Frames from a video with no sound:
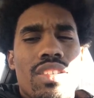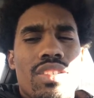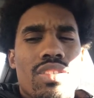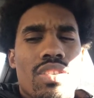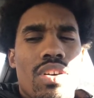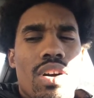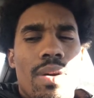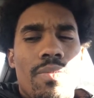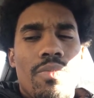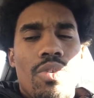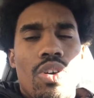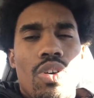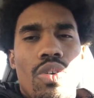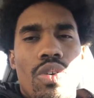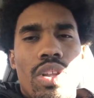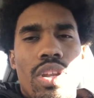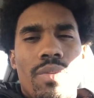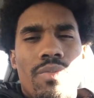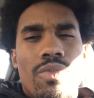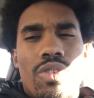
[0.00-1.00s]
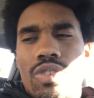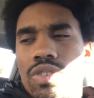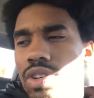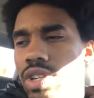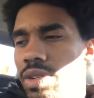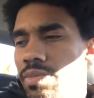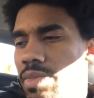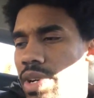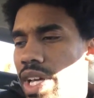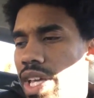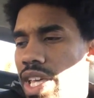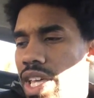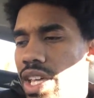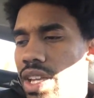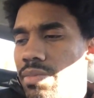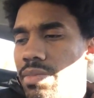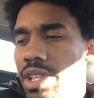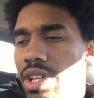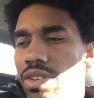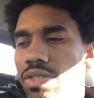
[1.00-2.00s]
So I'm going in my head.
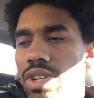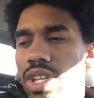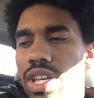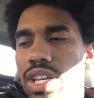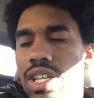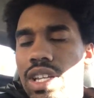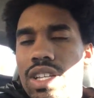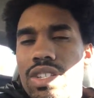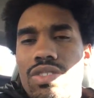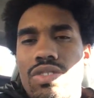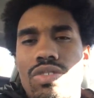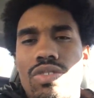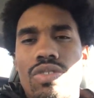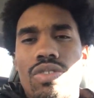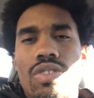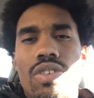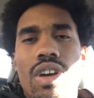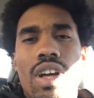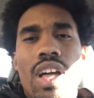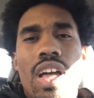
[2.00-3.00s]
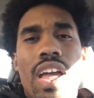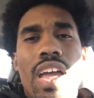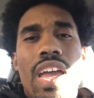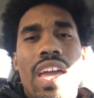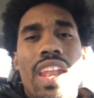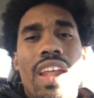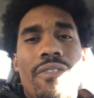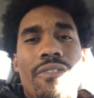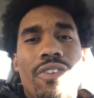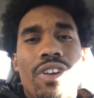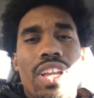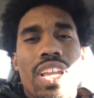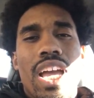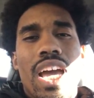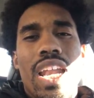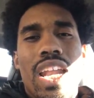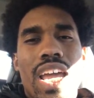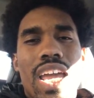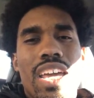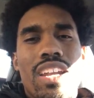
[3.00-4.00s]
I'm like, okay, that's cool. And I
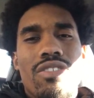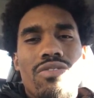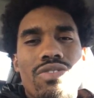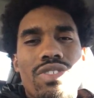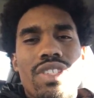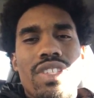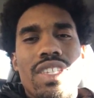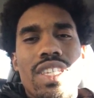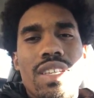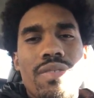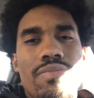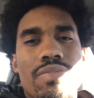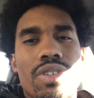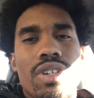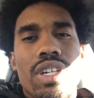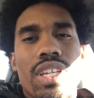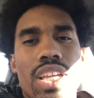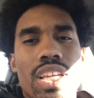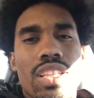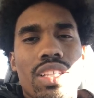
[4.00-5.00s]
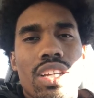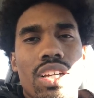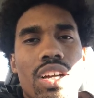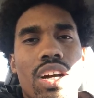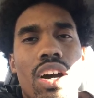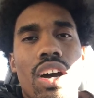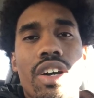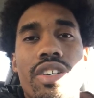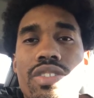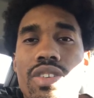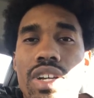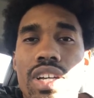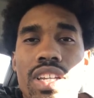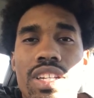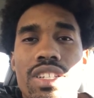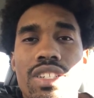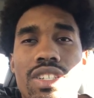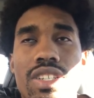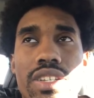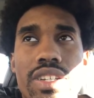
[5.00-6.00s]
forgot I had a receipt book in the car, so I could
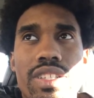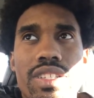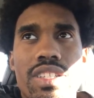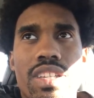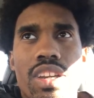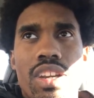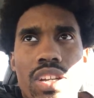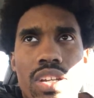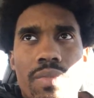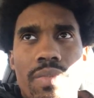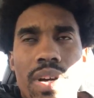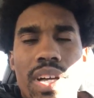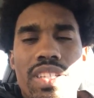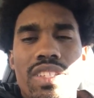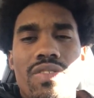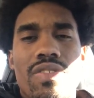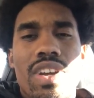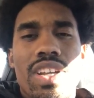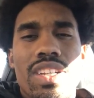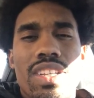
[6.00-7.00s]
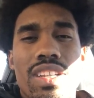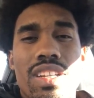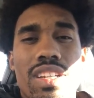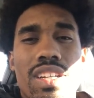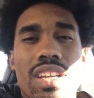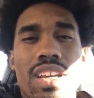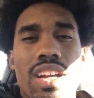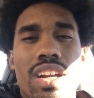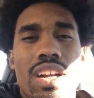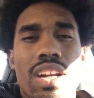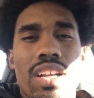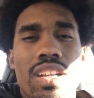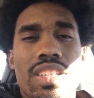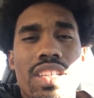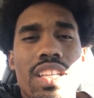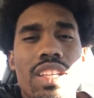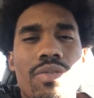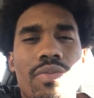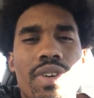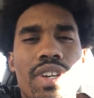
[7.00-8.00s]
have took the security deposit right then and there, because
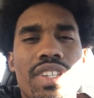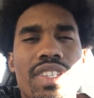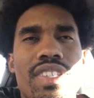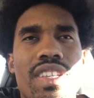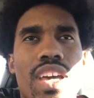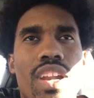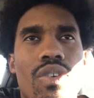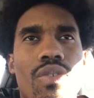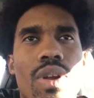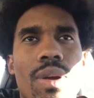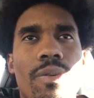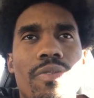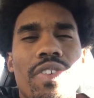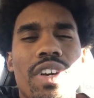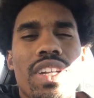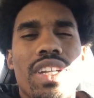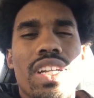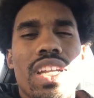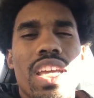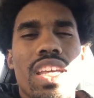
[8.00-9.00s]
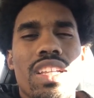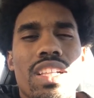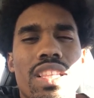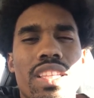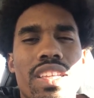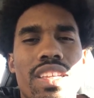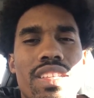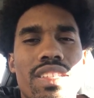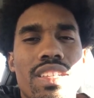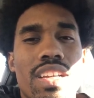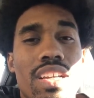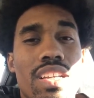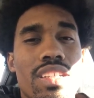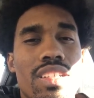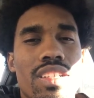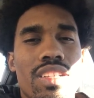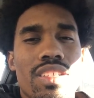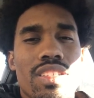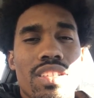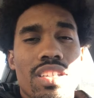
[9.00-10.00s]
I didn't want to sign her up if I didn't have a lease. I could
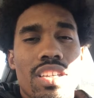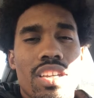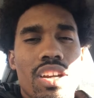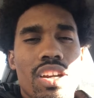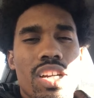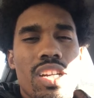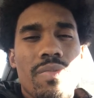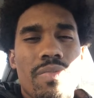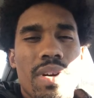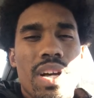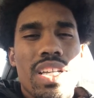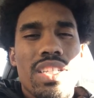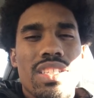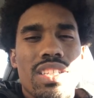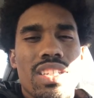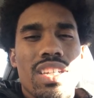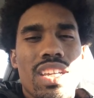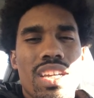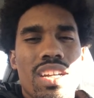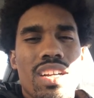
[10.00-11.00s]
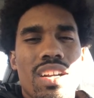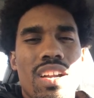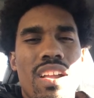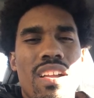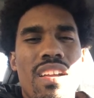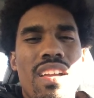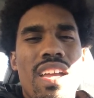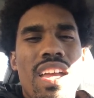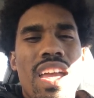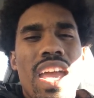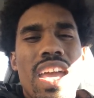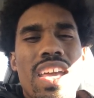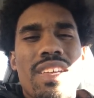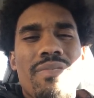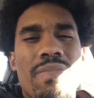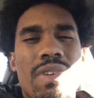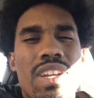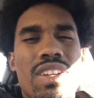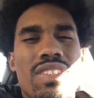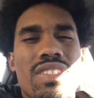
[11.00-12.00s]
have took a security deposit there
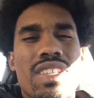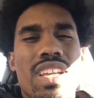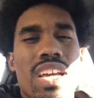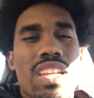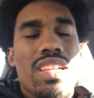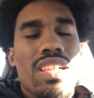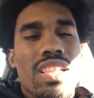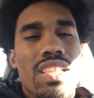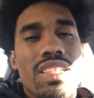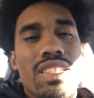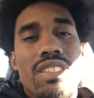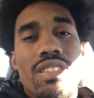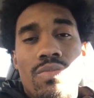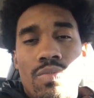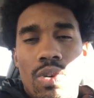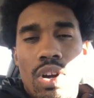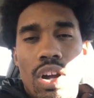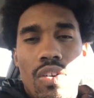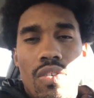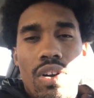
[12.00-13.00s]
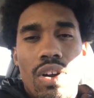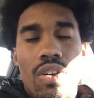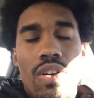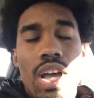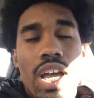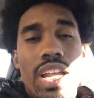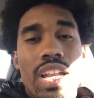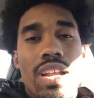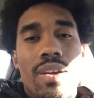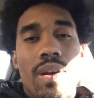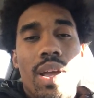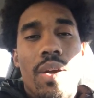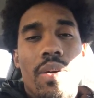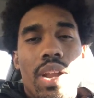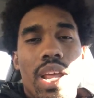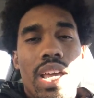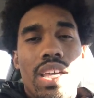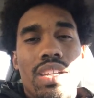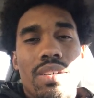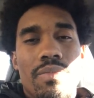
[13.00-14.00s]
and made her sign the lease tomorrow. No way I would
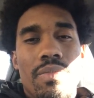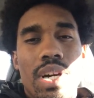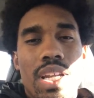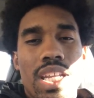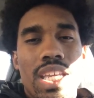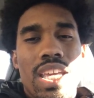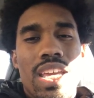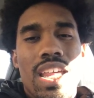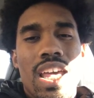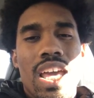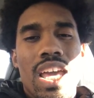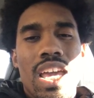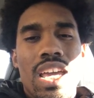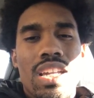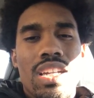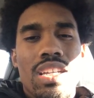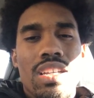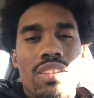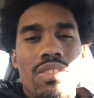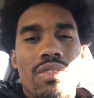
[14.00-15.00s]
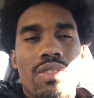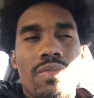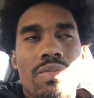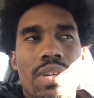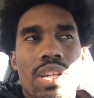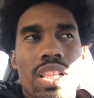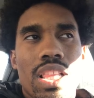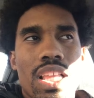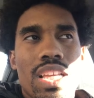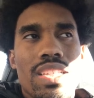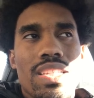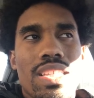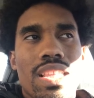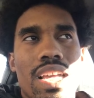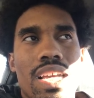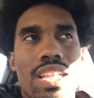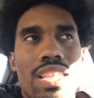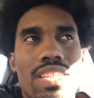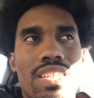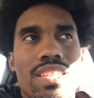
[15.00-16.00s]
have had the money in hand, and it would have been a less
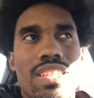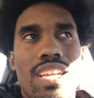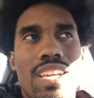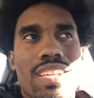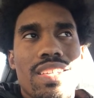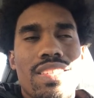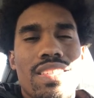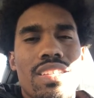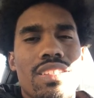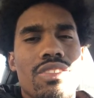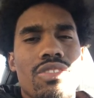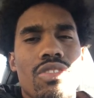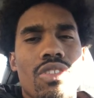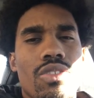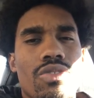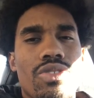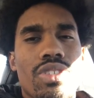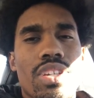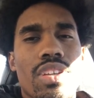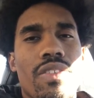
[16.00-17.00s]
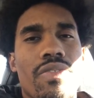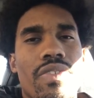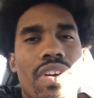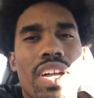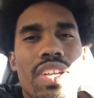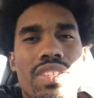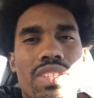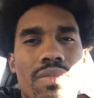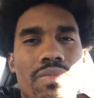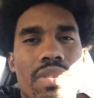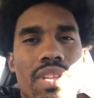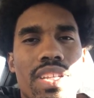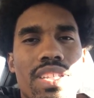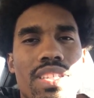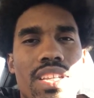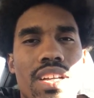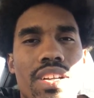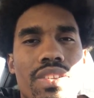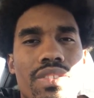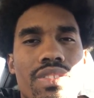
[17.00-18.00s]
likely chance that, you know, she could have found
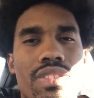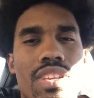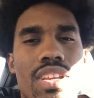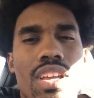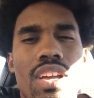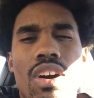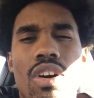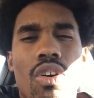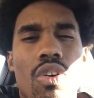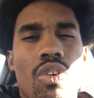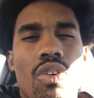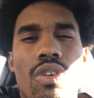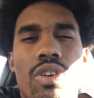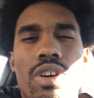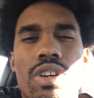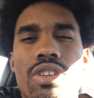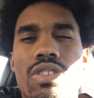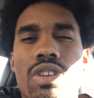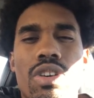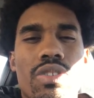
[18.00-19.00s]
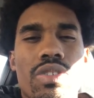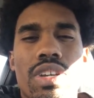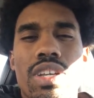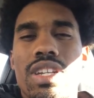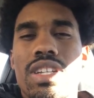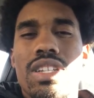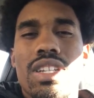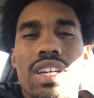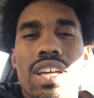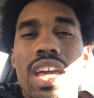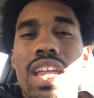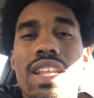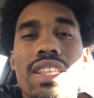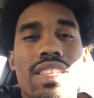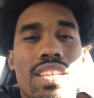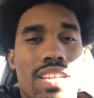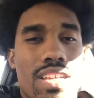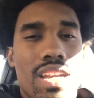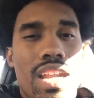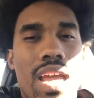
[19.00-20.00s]
someplace else, or, you know, could have done
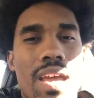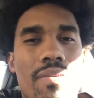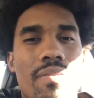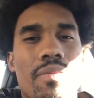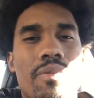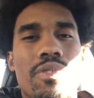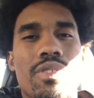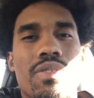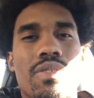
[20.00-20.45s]
anything, could have happened